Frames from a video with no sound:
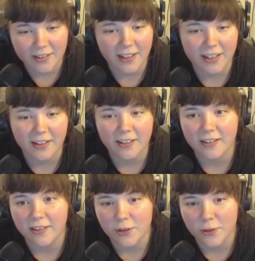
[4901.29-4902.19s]
Like
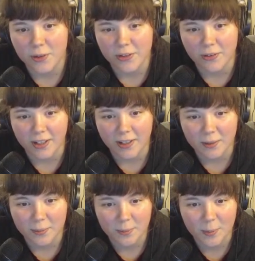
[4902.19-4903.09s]
there's a reason like
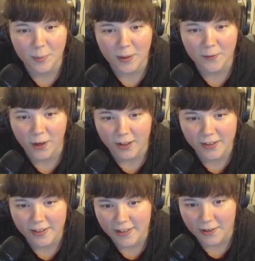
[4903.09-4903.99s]
people make
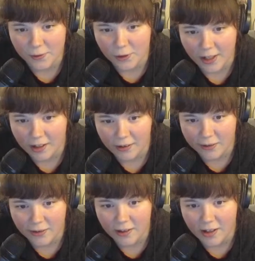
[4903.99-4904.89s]
foxes out of
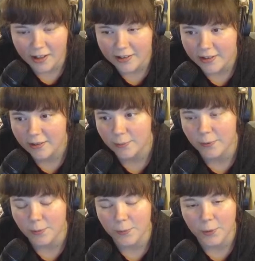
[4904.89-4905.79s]
triangles a lot
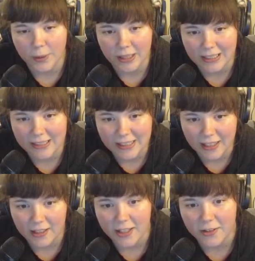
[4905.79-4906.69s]
for really like
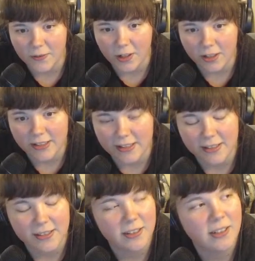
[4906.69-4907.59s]
stylized
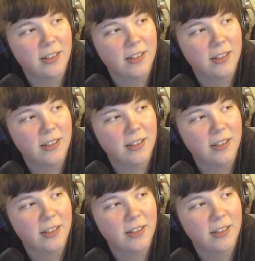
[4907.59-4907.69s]
foxes.